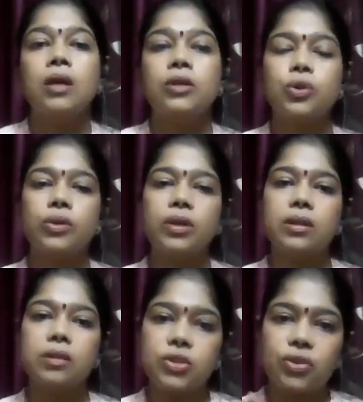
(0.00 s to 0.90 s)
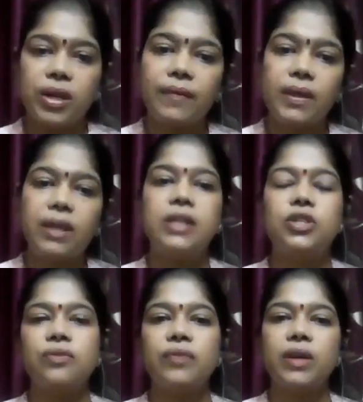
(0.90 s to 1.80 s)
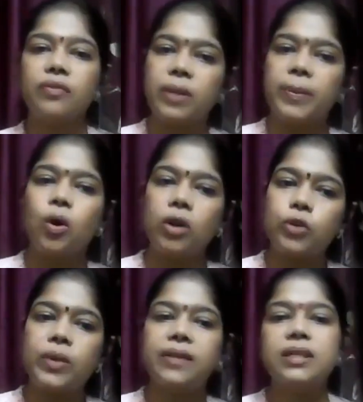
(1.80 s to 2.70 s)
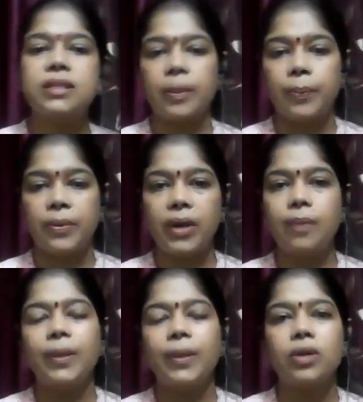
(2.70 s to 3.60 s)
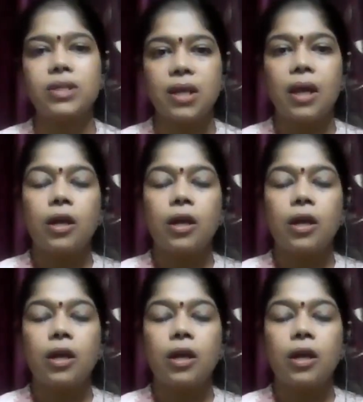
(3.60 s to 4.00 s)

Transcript: So the nursery and the KG wing will be altogether separate, because